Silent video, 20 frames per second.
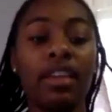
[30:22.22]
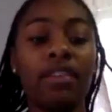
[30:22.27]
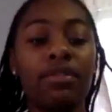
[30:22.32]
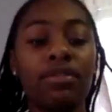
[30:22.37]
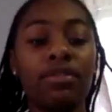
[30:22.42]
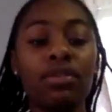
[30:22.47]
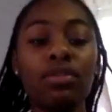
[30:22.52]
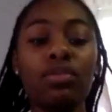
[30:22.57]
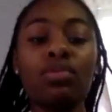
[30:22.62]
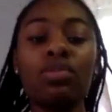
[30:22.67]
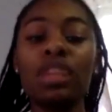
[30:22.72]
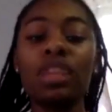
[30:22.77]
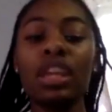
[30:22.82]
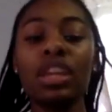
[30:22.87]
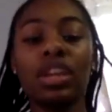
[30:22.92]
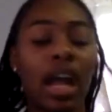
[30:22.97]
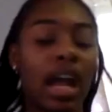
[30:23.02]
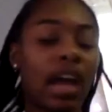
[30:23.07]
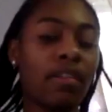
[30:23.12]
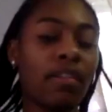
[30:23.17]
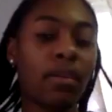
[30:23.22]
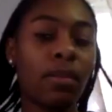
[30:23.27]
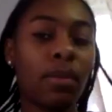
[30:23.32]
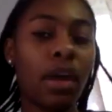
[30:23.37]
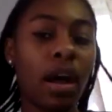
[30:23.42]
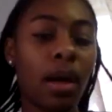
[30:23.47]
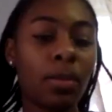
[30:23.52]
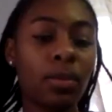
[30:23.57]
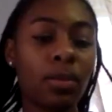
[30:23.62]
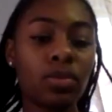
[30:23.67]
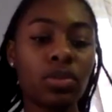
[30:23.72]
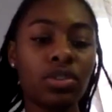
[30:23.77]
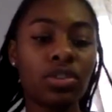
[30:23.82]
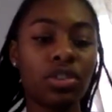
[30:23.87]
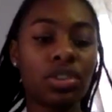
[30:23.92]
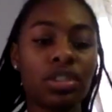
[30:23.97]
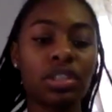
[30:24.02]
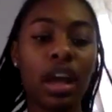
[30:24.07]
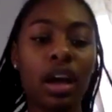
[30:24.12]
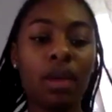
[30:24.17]
If you think you're having
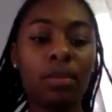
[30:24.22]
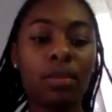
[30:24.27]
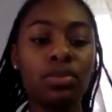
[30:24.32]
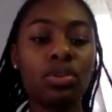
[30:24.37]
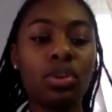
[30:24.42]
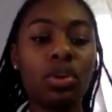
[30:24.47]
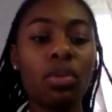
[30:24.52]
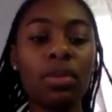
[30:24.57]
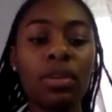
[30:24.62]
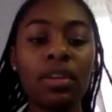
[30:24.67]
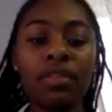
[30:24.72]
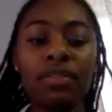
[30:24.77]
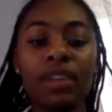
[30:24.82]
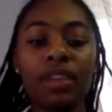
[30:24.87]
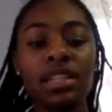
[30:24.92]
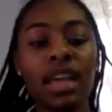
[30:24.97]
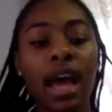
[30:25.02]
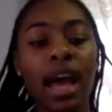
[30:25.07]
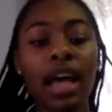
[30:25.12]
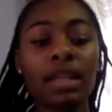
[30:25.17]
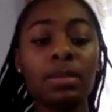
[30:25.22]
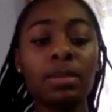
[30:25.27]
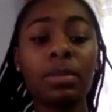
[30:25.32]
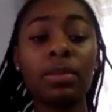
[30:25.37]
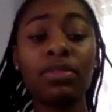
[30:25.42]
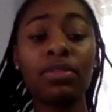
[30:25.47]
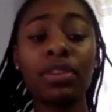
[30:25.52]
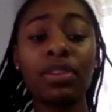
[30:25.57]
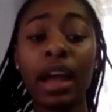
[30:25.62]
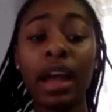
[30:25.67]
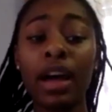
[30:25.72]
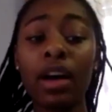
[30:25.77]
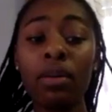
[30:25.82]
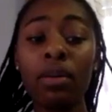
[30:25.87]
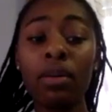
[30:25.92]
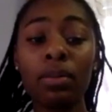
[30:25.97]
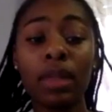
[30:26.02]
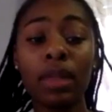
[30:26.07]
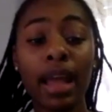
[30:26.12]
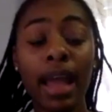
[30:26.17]
problems with your scalp, don't be afraid to ask people for
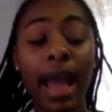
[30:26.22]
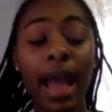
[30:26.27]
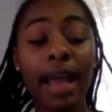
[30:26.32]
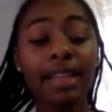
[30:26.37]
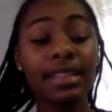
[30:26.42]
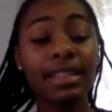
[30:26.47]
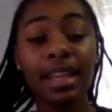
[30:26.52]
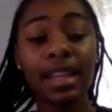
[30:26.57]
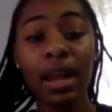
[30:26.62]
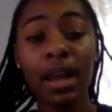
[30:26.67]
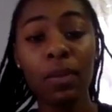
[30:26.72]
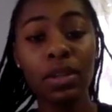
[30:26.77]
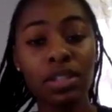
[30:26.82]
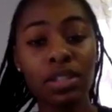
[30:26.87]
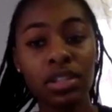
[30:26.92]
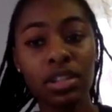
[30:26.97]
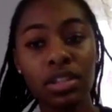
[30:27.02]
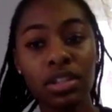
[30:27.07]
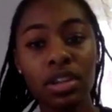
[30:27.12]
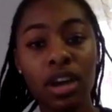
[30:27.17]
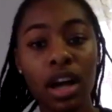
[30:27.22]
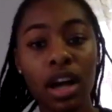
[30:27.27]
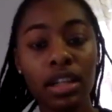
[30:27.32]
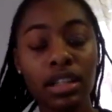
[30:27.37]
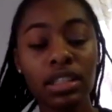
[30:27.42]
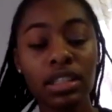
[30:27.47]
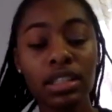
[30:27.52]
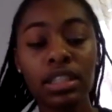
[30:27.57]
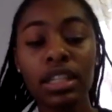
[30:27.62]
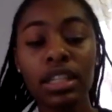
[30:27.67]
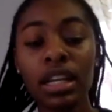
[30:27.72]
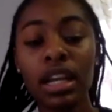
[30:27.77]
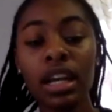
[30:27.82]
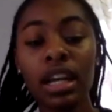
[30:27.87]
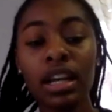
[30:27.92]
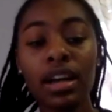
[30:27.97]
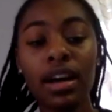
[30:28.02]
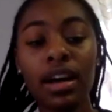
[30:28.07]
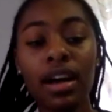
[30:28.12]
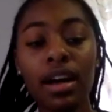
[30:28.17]
help. Like I said, I went to the
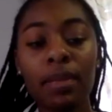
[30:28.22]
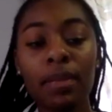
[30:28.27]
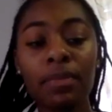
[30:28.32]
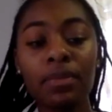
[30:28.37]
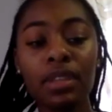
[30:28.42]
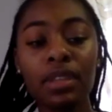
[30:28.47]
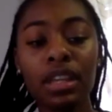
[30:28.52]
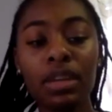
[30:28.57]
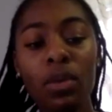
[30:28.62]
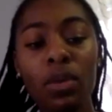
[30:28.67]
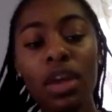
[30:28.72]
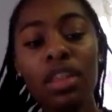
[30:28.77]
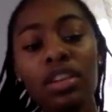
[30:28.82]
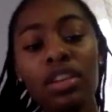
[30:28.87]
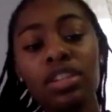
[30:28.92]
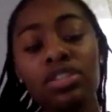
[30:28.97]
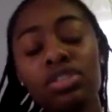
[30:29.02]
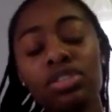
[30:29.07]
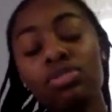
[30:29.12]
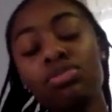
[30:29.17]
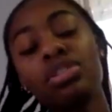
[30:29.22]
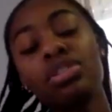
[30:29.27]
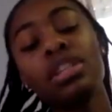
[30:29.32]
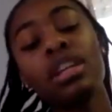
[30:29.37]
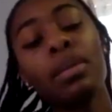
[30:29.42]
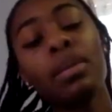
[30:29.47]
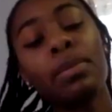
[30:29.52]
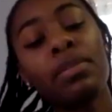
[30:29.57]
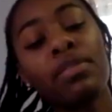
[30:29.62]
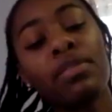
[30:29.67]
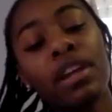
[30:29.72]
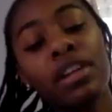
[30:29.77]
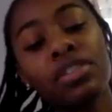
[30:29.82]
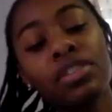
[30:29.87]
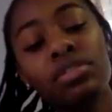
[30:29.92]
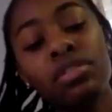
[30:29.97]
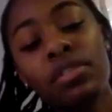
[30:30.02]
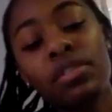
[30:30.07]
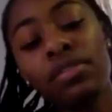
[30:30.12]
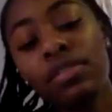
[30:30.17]
doctor. Whether it's you seek a
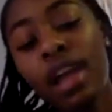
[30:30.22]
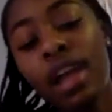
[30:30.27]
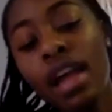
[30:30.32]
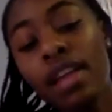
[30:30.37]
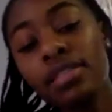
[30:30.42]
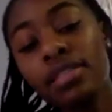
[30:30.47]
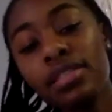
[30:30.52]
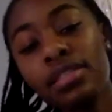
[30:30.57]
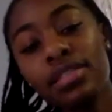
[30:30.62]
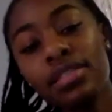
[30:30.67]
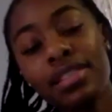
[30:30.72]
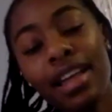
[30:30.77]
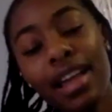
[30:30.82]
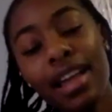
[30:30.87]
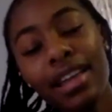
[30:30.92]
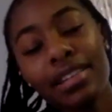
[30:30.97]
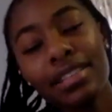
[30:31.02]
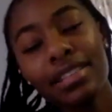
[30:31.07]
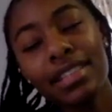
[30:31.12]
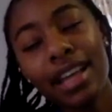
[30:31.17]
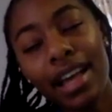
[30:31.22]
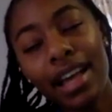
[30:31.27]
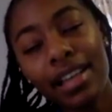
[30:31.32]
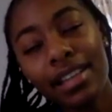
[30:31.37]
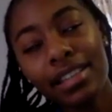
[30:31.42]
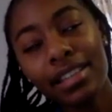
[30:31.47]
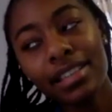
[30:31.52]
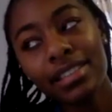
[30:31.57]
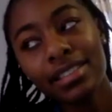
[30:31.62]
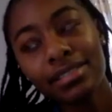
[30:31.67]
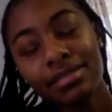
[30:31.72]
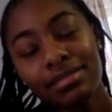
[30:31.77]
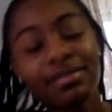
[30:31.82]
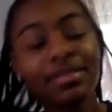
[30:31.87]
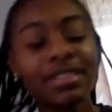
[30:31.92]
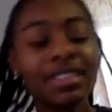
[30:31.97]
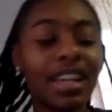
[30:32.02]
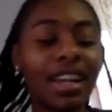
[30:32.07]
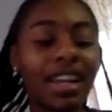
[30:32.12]
professional or friends like Tyler,